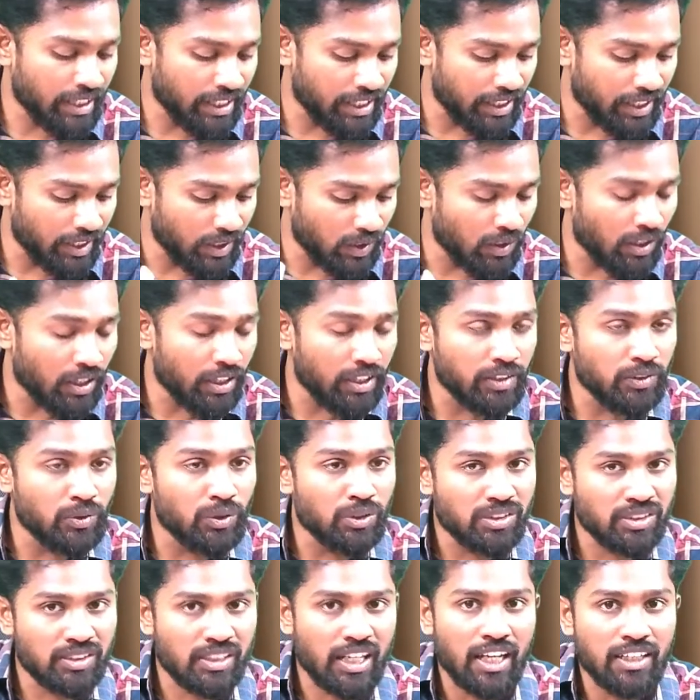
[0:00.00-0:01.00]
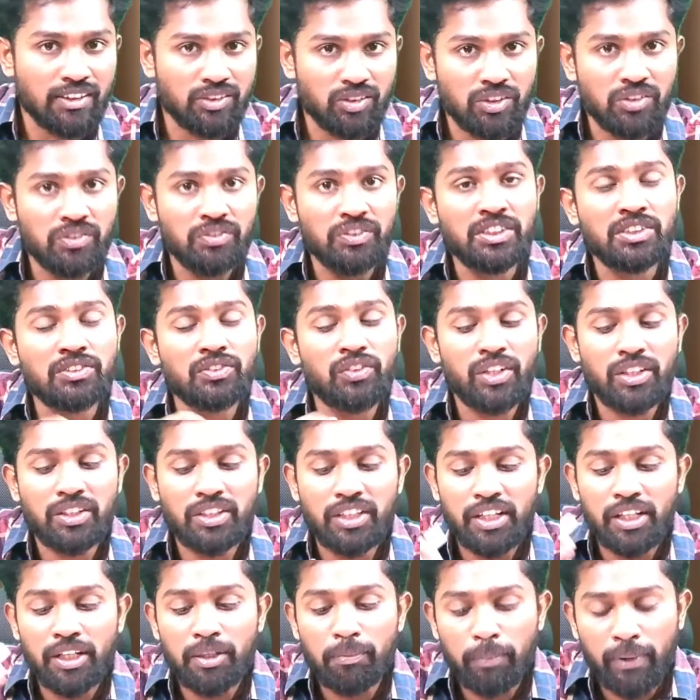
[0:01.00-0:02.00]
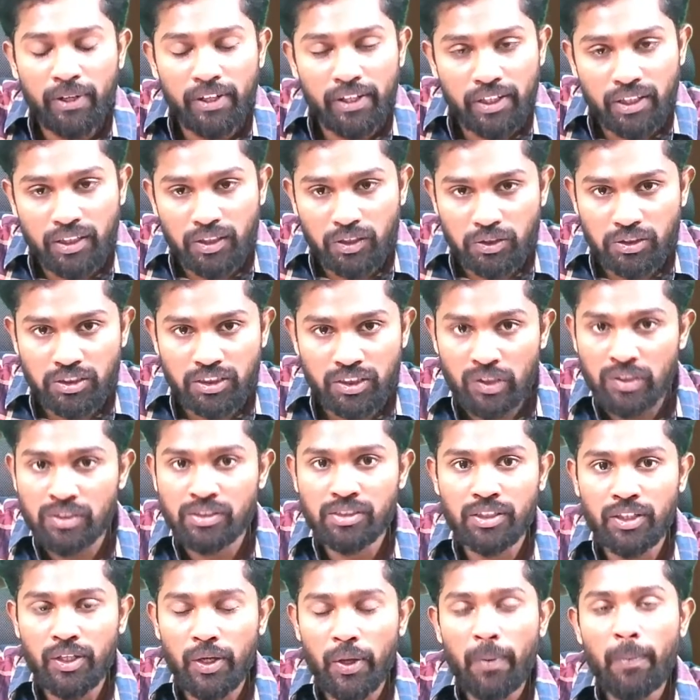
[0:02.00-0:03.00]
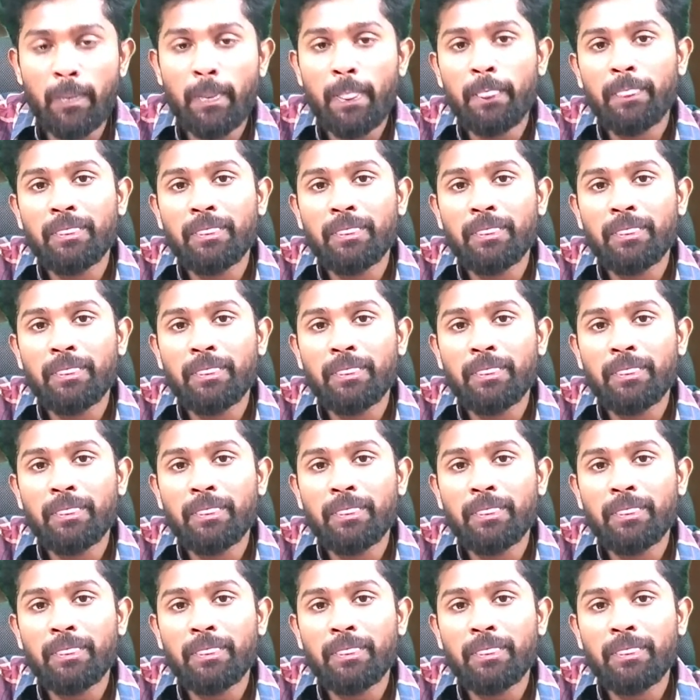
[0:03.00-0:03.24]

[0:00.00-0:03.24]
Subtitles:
regarding those taxes which were there prior to GST.